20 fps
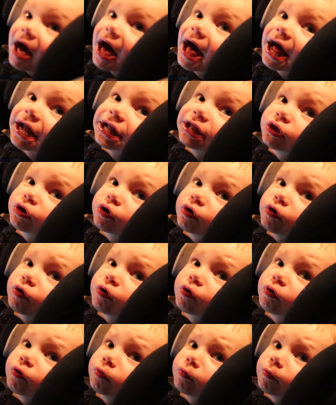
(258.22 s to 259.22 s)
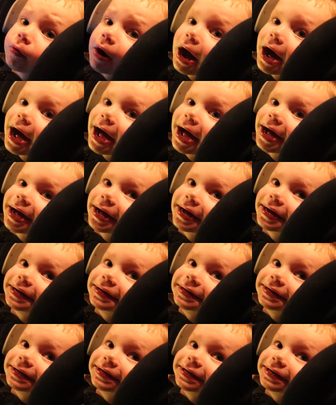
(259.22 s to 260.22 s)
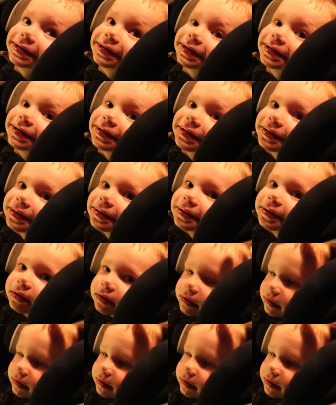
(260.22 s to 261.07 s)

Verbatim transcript: I do. Yes, you too, huh?